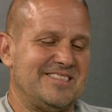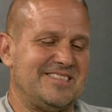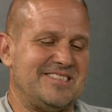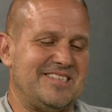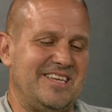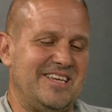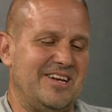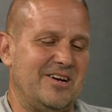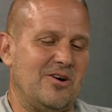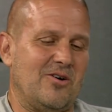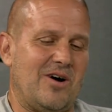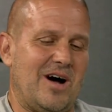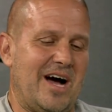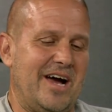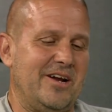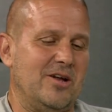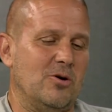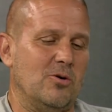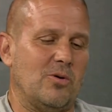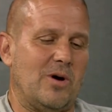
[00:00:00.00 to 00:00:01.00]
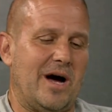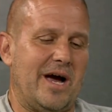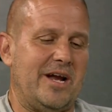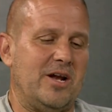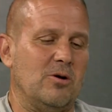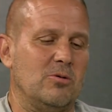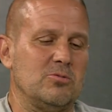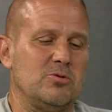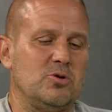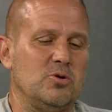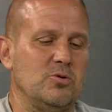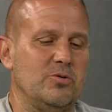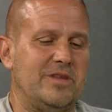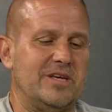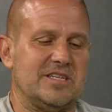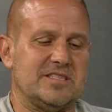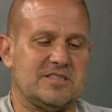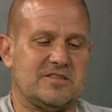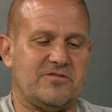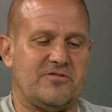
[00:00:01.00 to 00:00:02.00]
you know, I don't I don't do
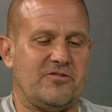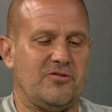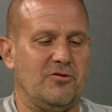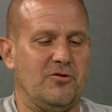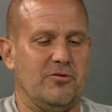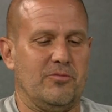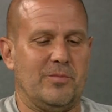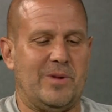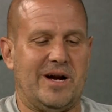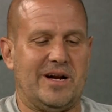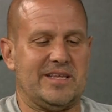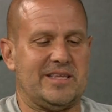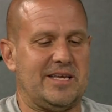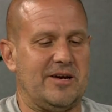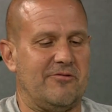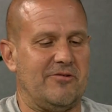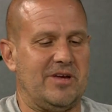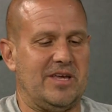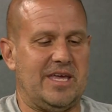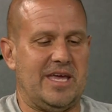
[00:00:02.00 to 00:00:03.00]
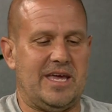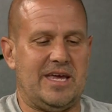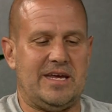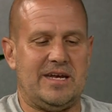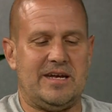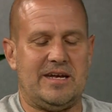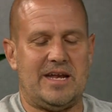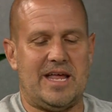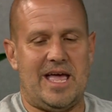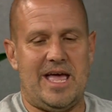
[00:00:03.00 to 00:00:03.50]
this for monetary gain.